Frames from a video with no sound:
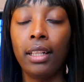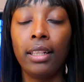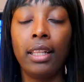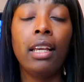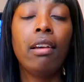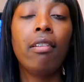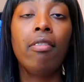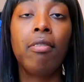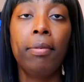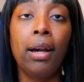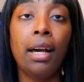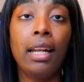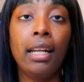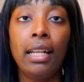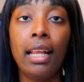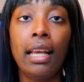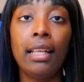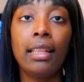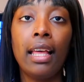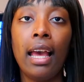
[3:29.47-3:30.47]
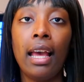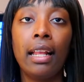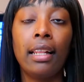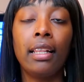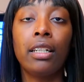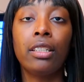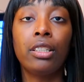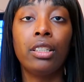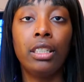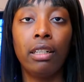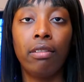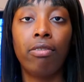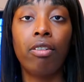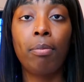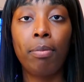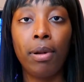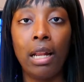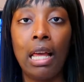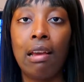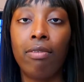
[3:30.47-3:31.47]
Think of about it like that. There's
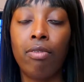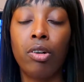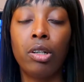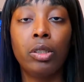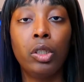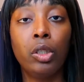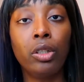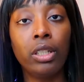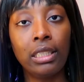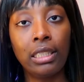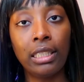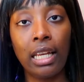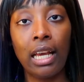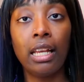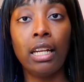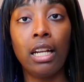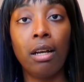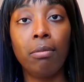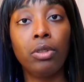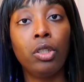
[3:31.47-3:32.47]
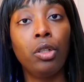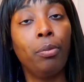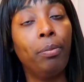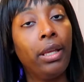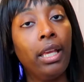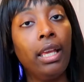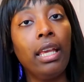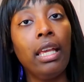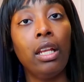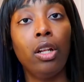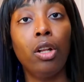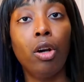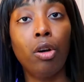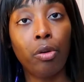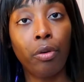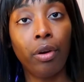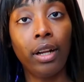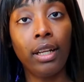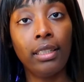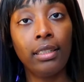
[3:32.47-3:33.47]
different platforms you can sign up to be
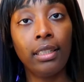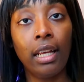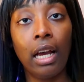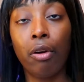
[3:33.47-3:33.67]
e-notaries.